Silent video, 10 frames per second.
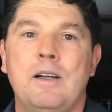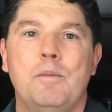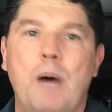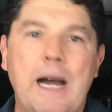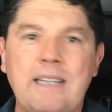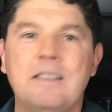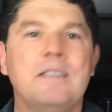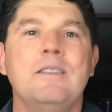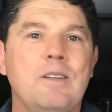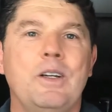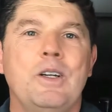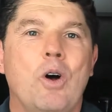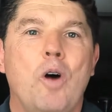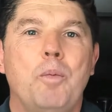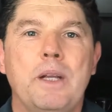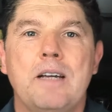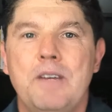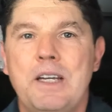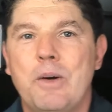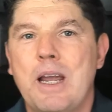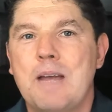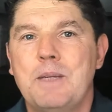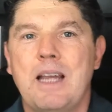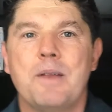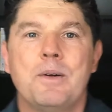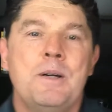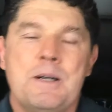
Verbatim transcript: Biden, you know, all playing a video game together?